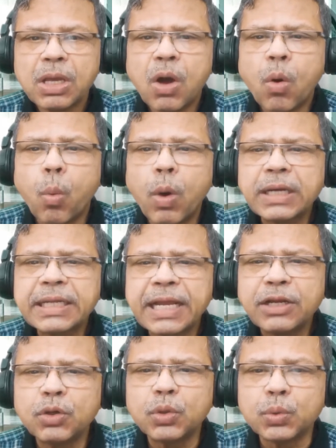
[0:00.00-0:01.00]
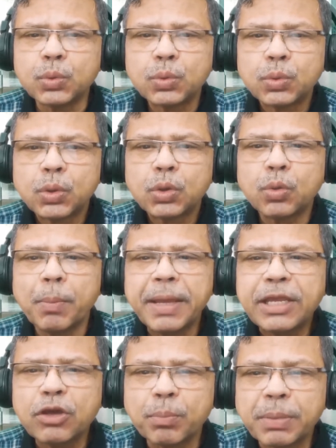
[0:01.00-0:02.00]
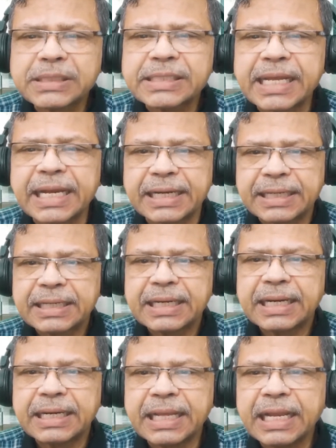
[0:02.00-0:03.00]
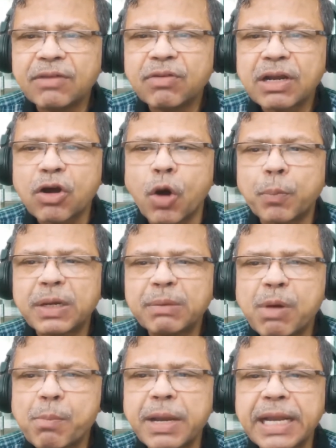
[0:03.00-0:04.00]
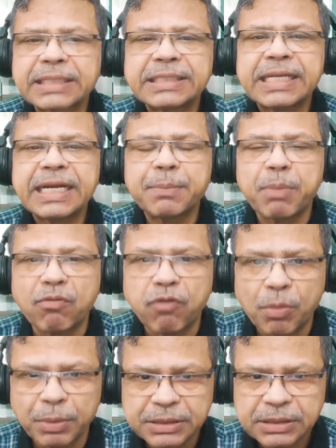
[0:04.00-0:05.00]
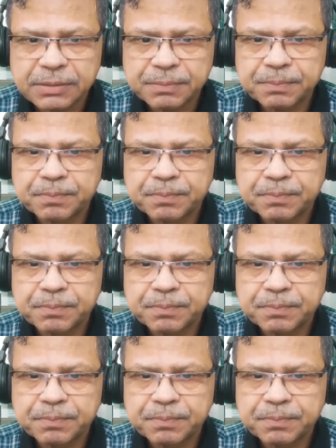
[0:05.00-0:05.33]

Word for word: What can you do to make your best talent deliver optimum and excellent performance?